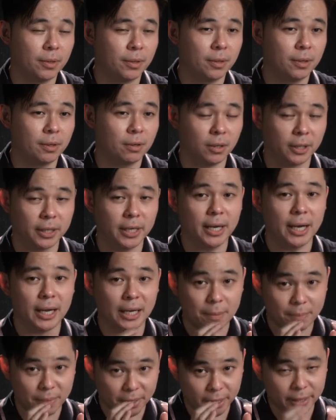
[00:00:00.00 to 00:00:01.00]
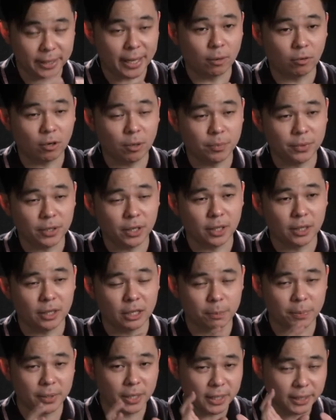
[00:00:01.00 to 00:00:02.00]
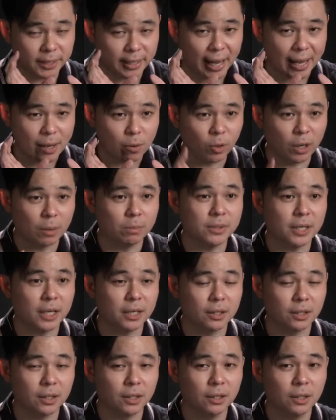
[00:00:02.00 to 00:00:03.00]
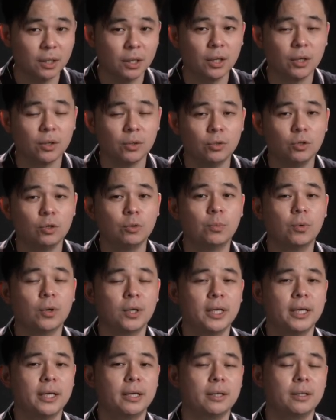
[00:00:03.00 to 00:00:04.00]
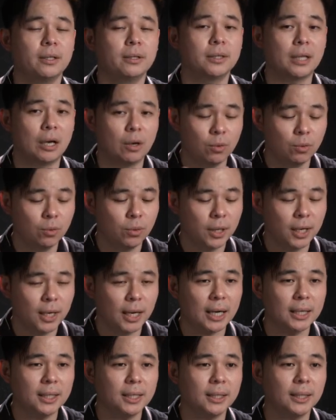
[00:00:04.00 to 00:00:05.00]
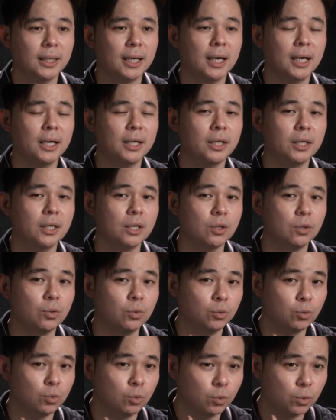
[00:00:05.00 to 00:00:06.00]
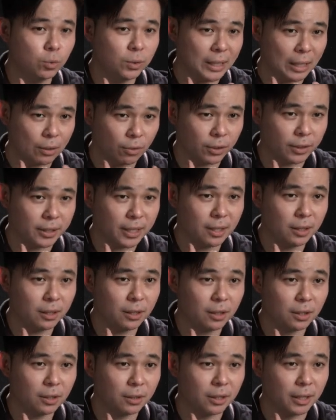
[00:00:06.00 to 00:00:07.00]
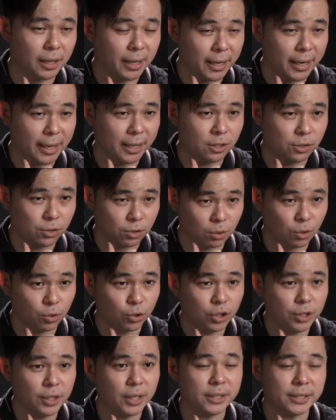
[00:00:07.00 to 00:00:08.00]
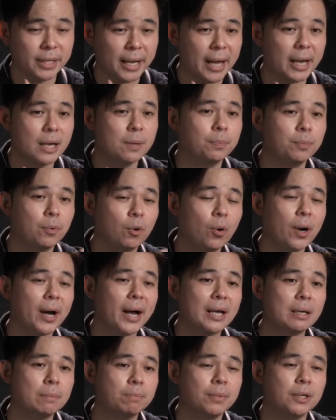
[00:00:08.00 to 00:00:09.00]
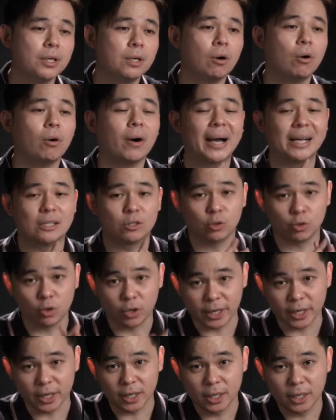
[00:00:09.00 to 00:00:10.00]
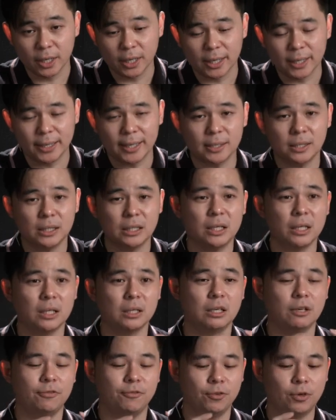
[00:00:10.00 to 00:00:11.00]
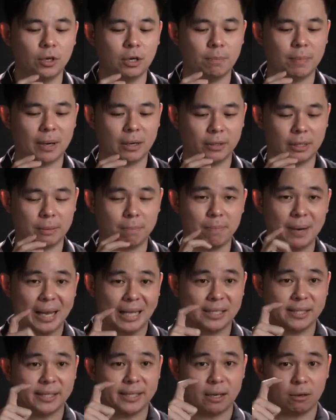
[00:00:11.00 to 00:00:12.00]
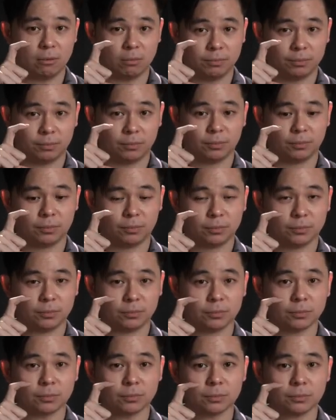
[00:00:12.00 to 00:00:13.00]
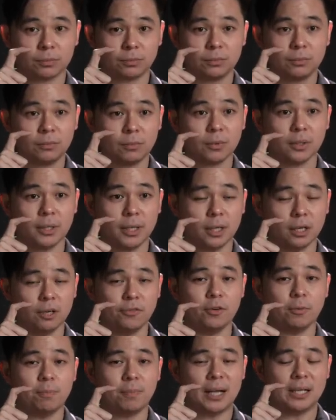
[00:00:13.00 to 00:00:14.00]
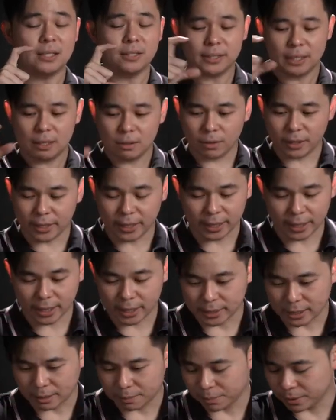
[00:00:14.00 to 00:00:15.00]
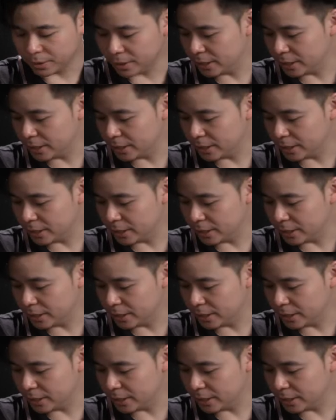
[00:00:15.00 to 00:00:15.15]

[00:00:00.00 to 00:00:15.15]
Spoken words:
Okay, akan bagi diagramnya. Daripada diagram sana, you boleh tahu adakah itu larutan, the solution is hypo, hyper, or isotonic. Let's say they give you about the plant cell. Okay, give you plant cell. Okay, example.